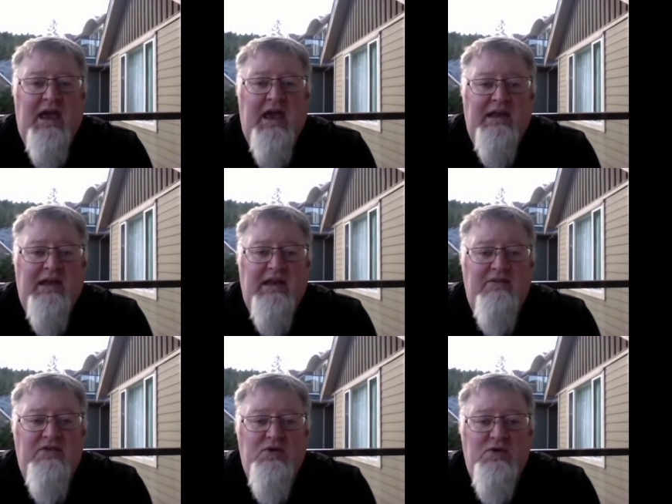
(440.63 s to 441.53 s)
And
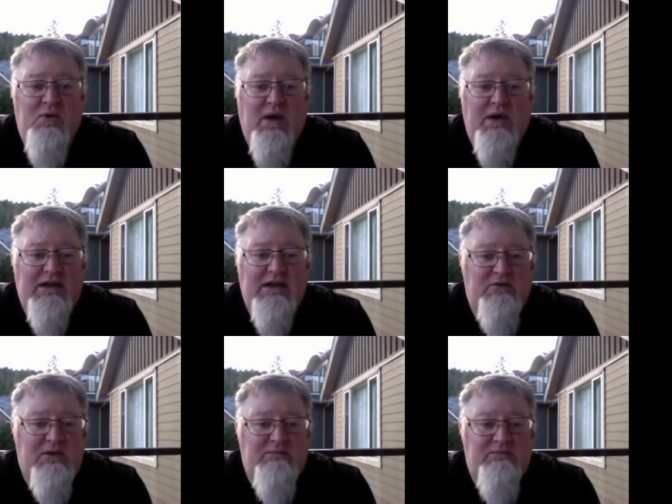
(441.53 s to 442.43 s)
if you know
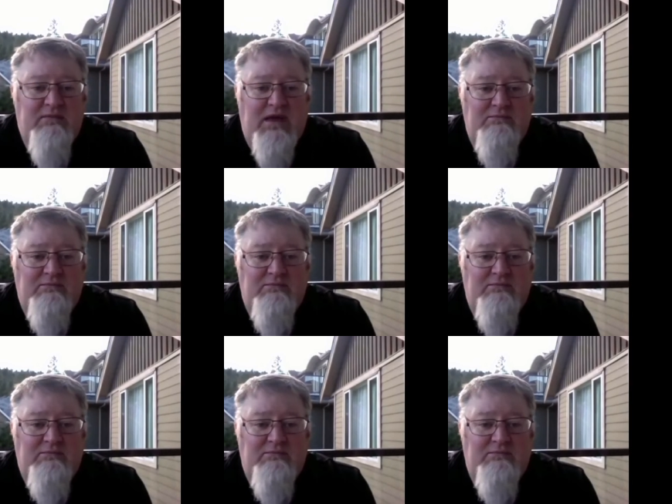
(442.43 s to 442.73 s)
itinerant uh,